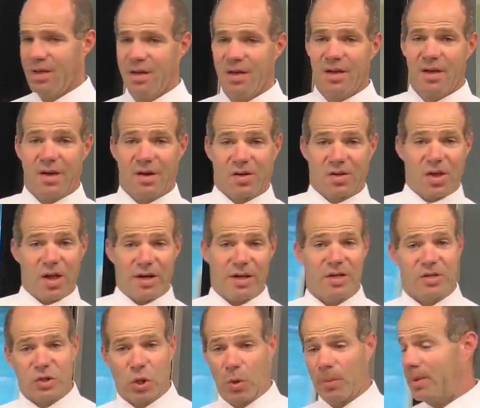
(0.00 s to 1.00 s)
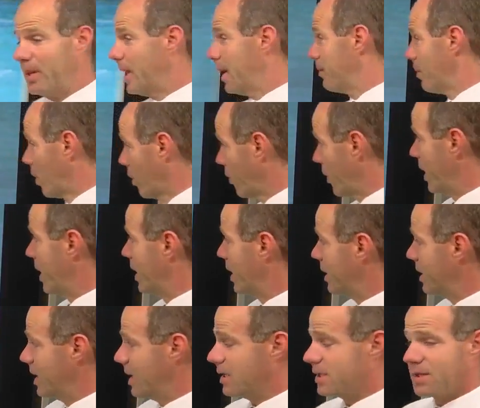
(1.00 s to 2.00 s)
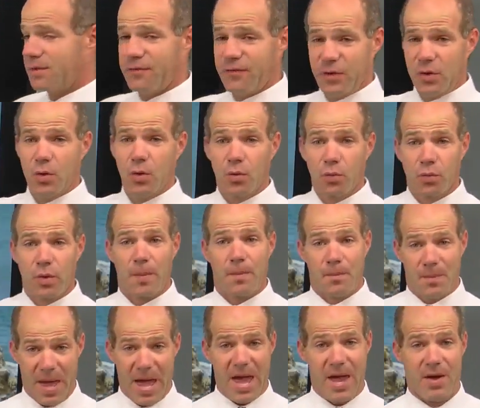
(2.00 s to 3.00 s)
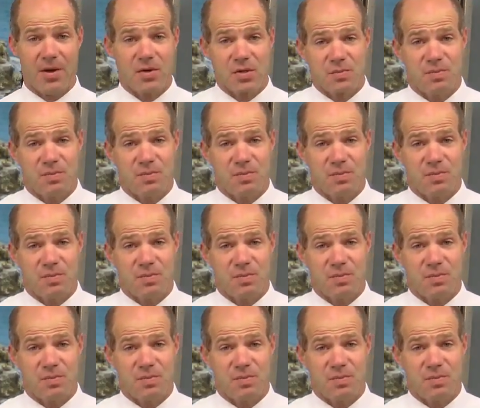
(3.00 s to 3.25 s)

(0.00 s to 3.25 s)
Now, Claudia told me that Marina needs a few repairs,